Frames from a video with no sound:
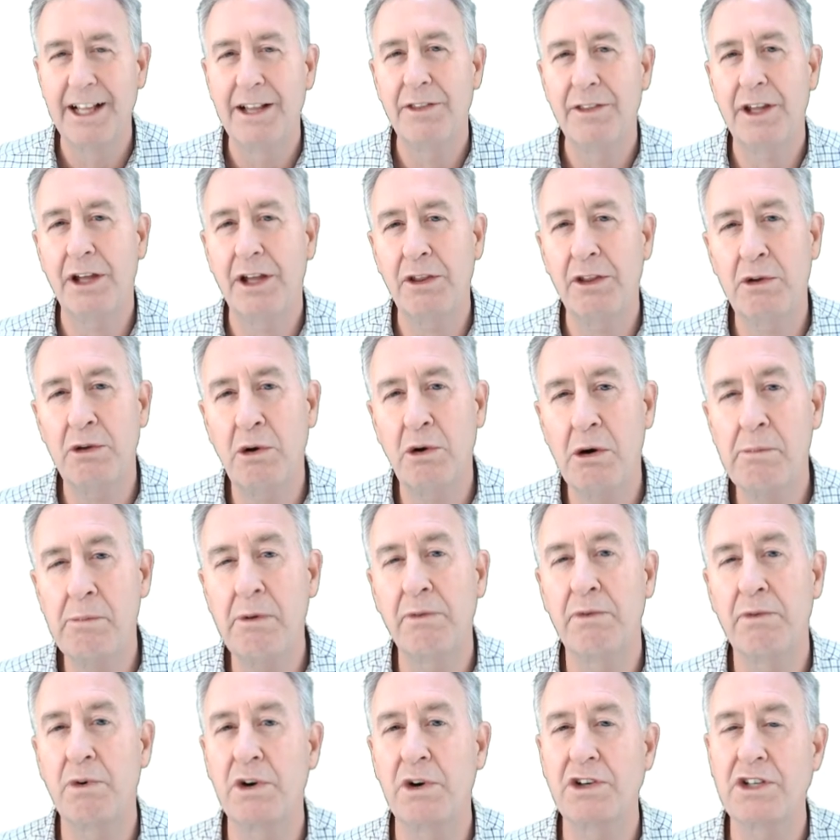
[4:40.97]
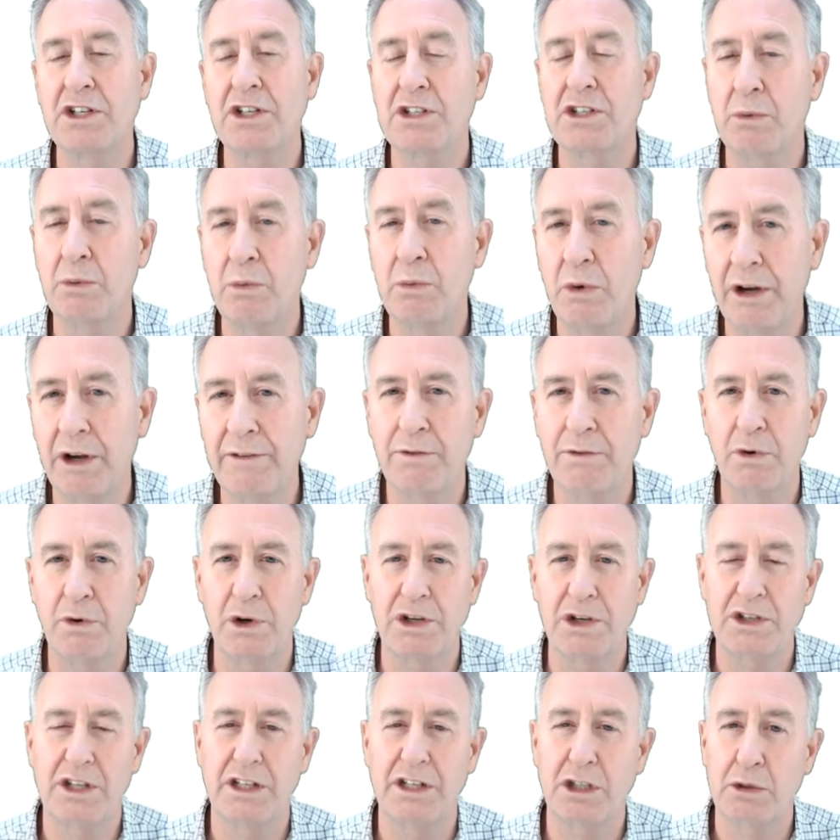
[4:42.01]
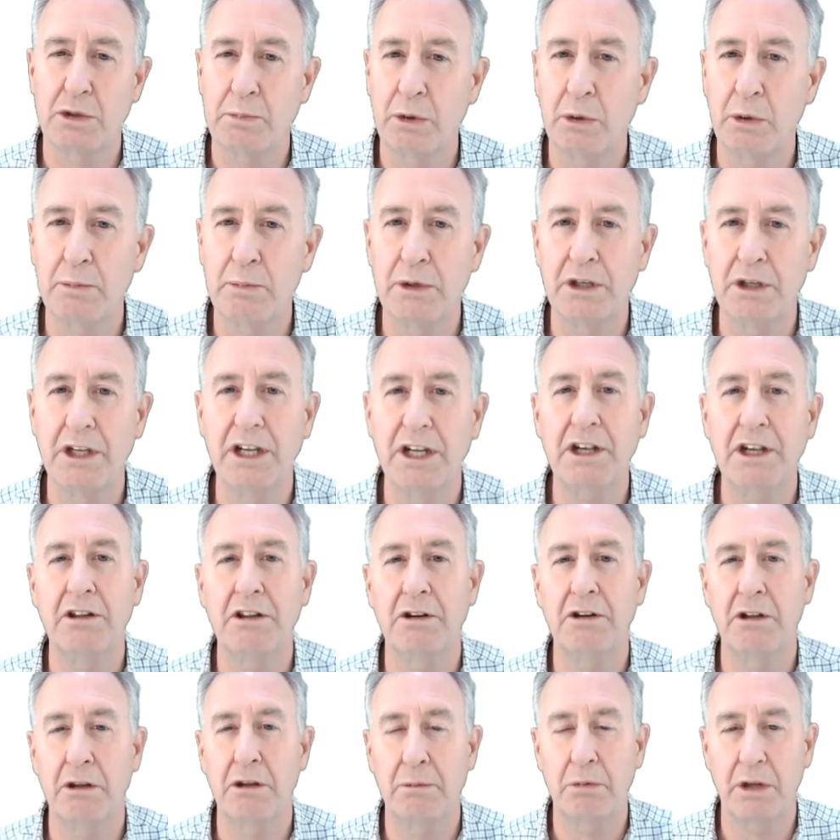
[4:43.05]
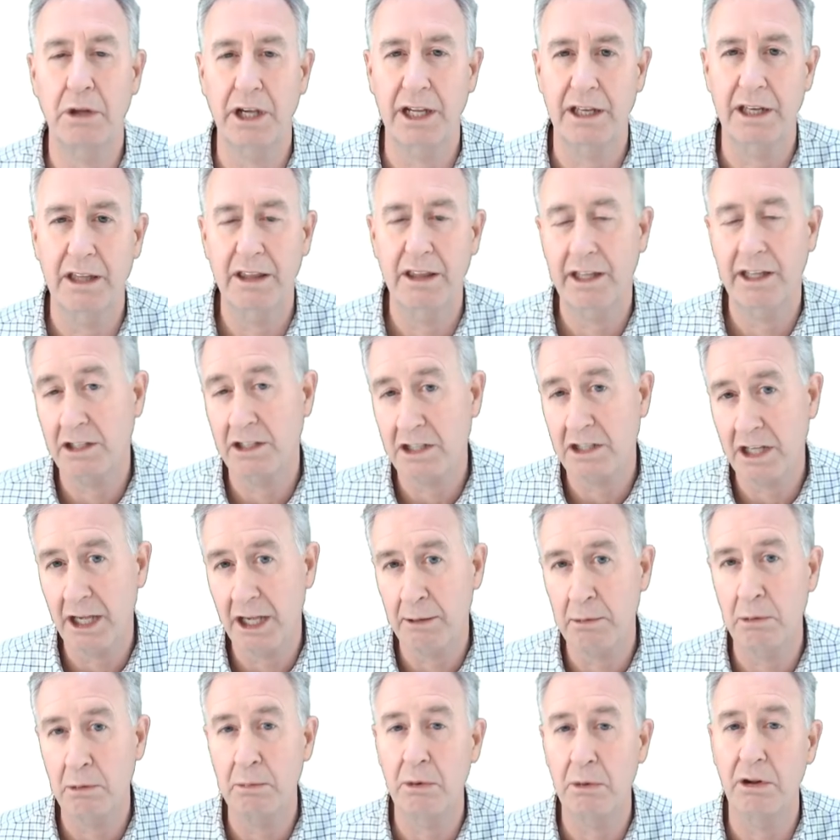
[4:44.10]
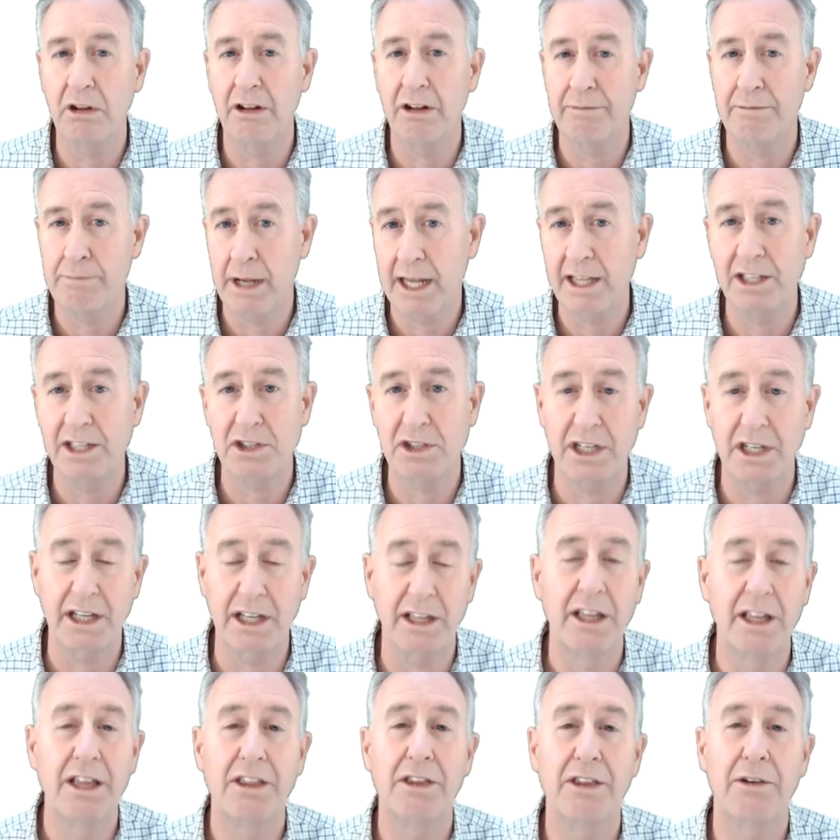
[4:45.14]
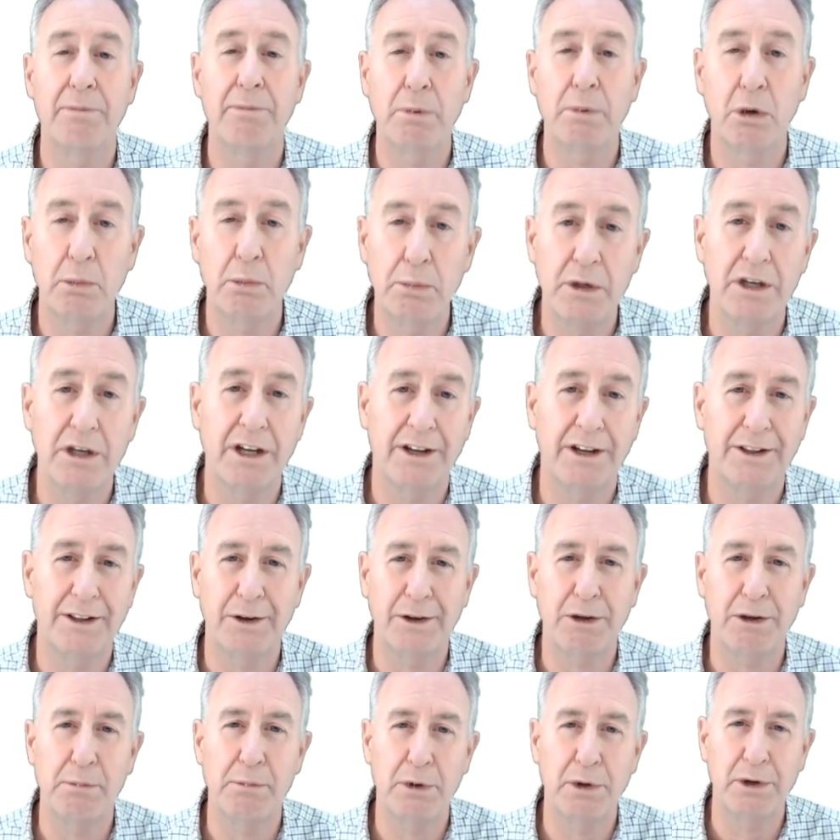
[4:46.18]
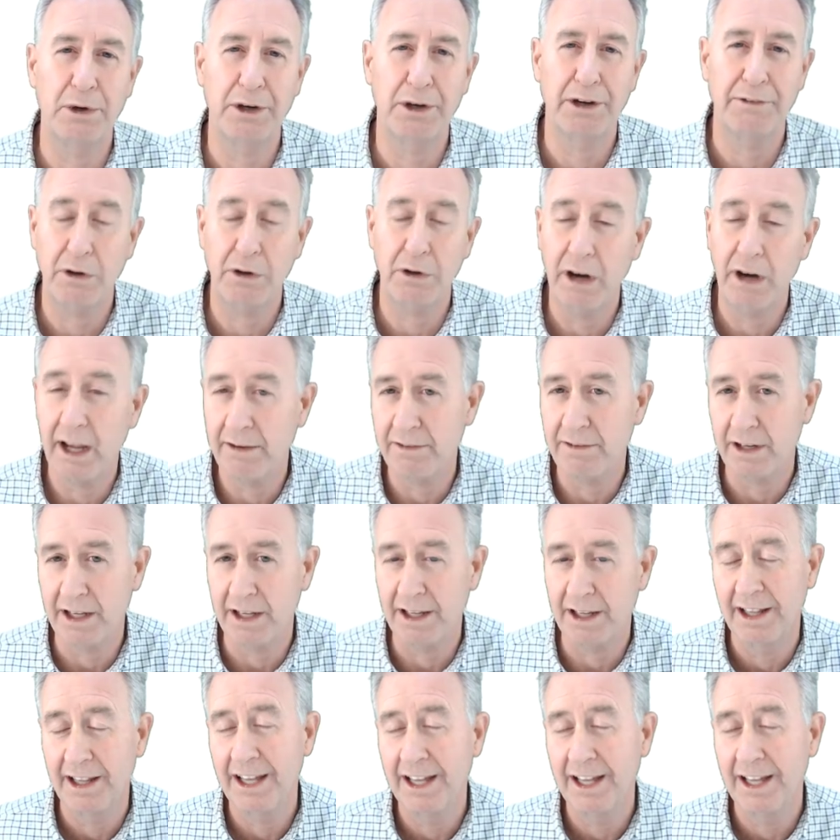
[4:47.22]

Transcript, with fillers: Now the normal force is the one force that is perpendicular to the plane that is capable of balancing the perpendicular component of gravity.